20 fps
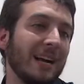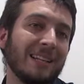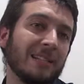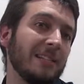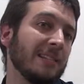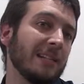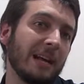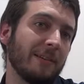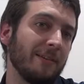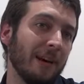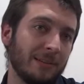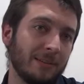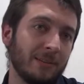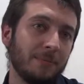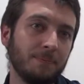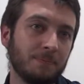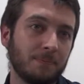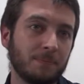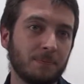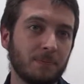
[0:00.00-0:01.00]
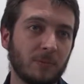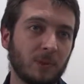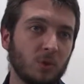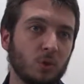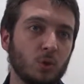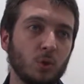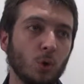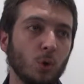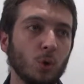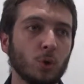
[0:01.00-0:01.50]
is like that.
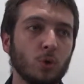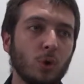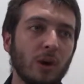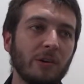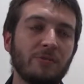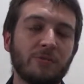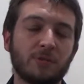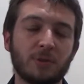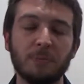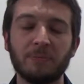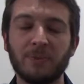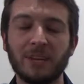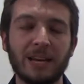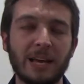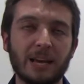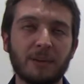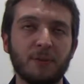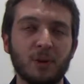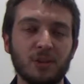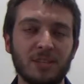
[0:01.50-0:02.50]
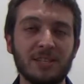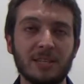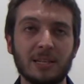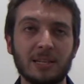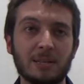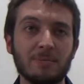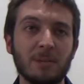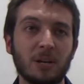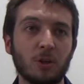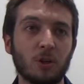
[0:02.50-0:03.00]
So you have something like 30
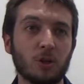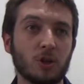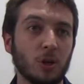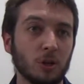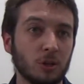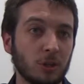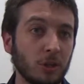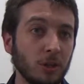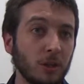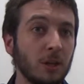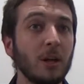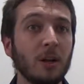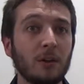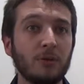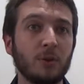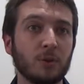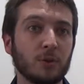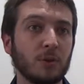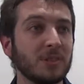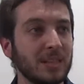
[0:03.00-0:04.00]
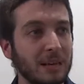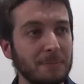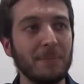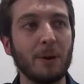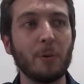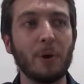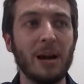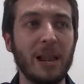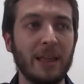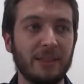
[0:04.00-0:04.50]
centimeters shorter for the same
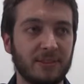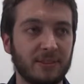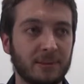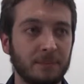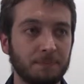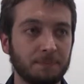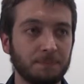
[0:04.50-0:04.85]
barrel length.